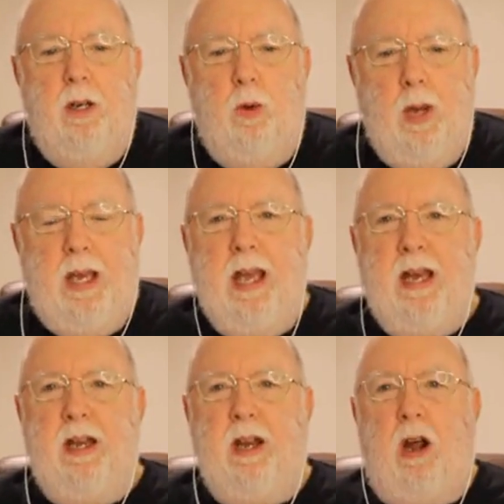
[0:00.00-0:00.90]
we
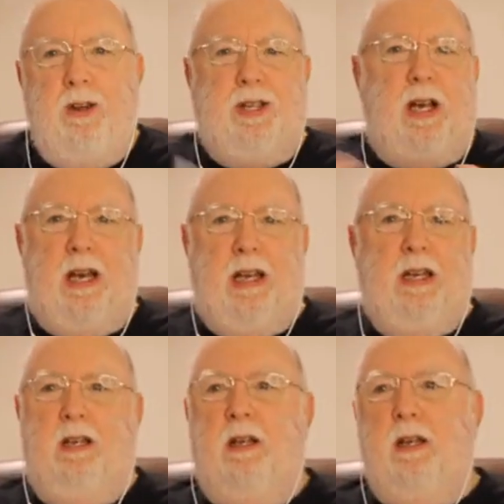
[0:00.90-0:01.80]
can't, our
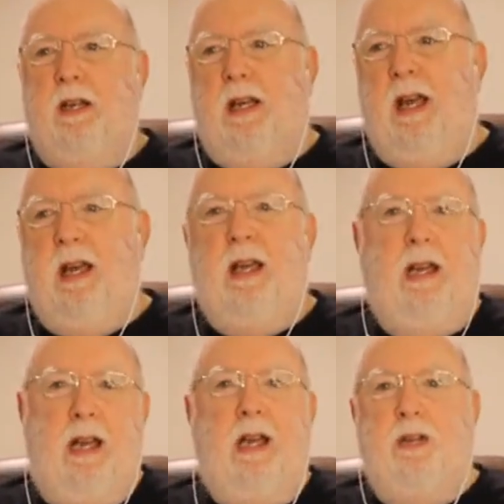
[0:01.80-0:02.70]
side can't get
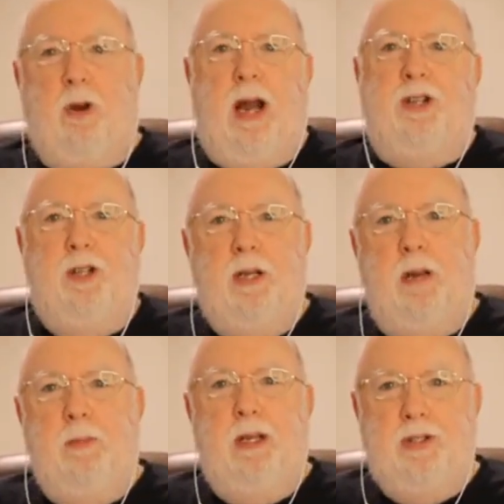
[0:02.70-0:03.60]
any traction.
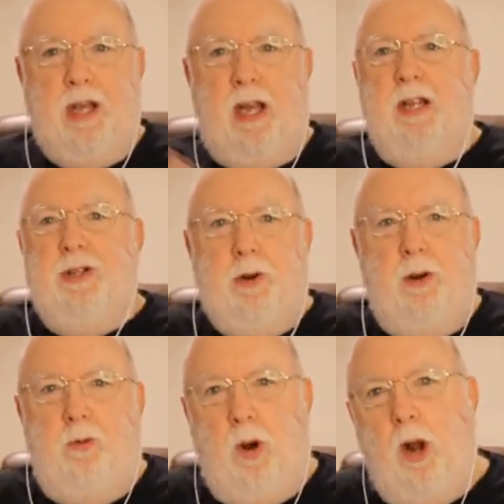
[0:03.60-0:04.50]
I mean, the Senate sort
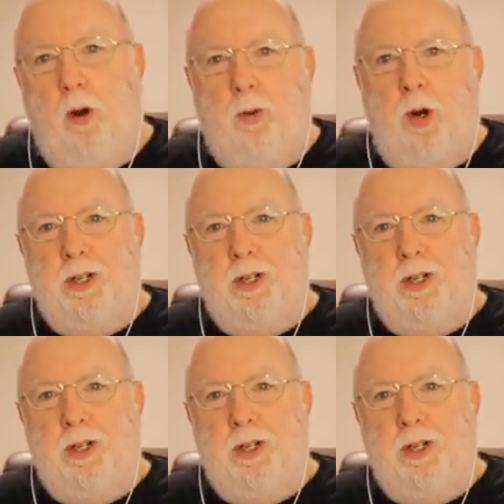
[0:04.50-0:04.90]
of run over us.